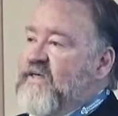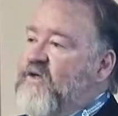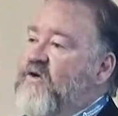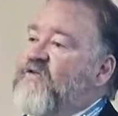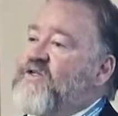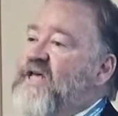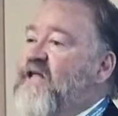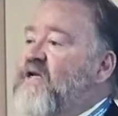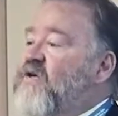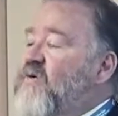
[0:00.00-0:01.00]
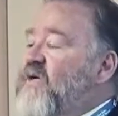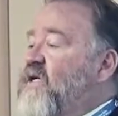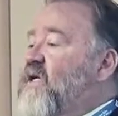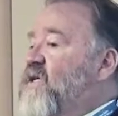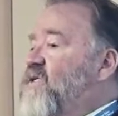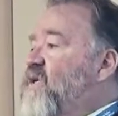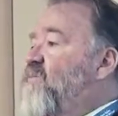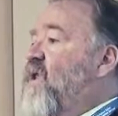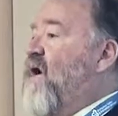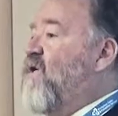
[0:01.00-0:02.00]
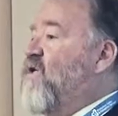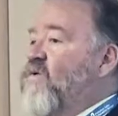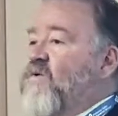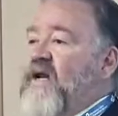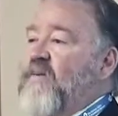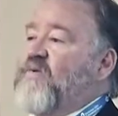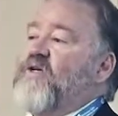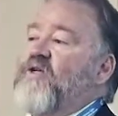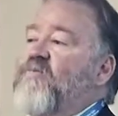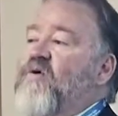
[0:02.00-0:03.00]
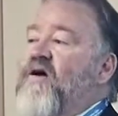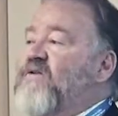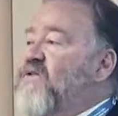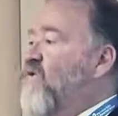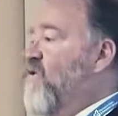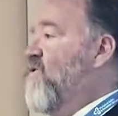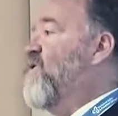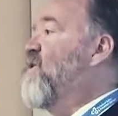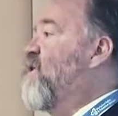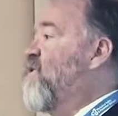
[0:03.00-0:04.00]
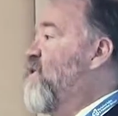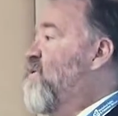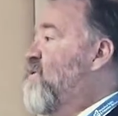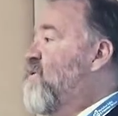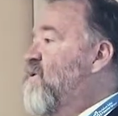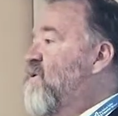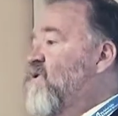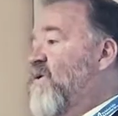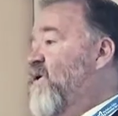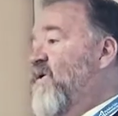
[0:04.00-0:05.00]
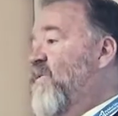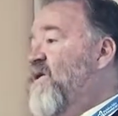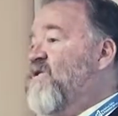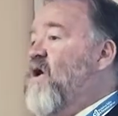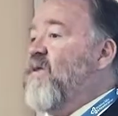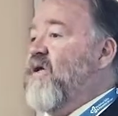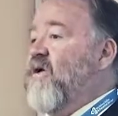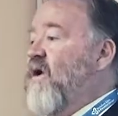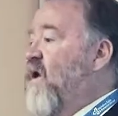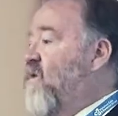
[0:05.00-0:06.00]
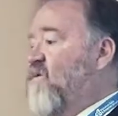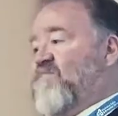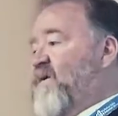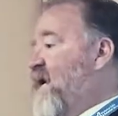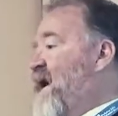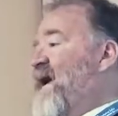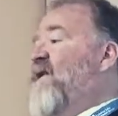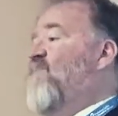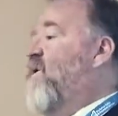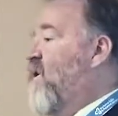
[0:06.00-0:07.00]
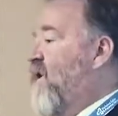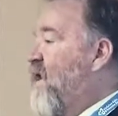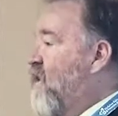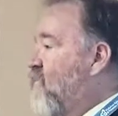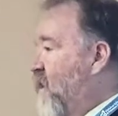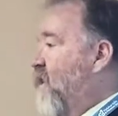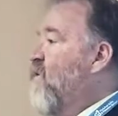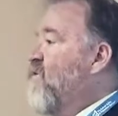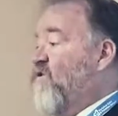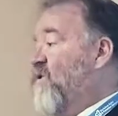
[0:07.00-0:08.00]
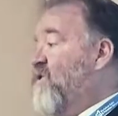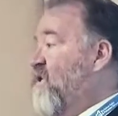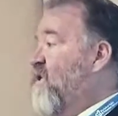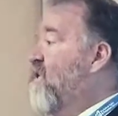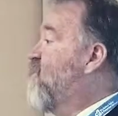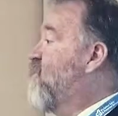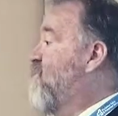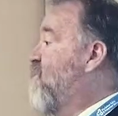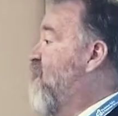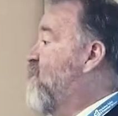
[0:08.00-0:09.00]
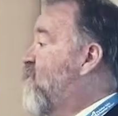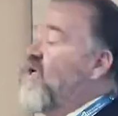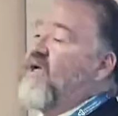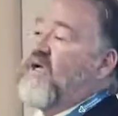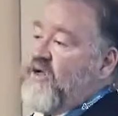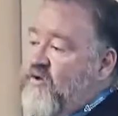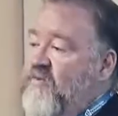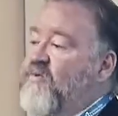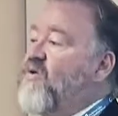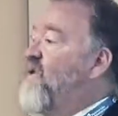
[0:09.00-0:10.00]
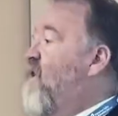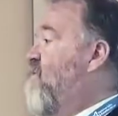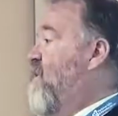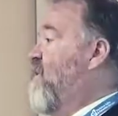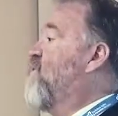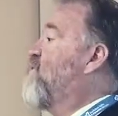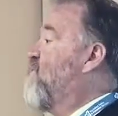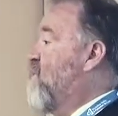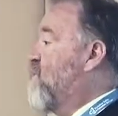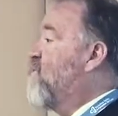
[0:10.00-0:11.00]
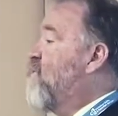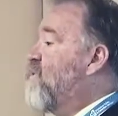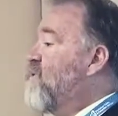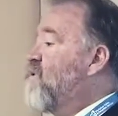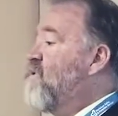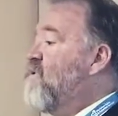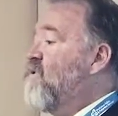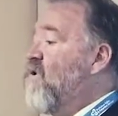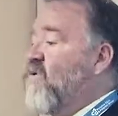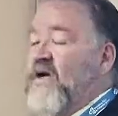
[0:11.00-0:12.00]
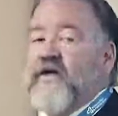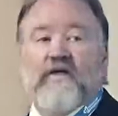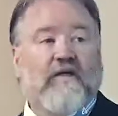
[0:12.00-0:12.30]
The universality to it, it doesn't apply to any particular province or jurisdiction. So literally when it's on the internet, anybody, anywhere, if you can speak English and French, you can pull down and make use of these tools, okay?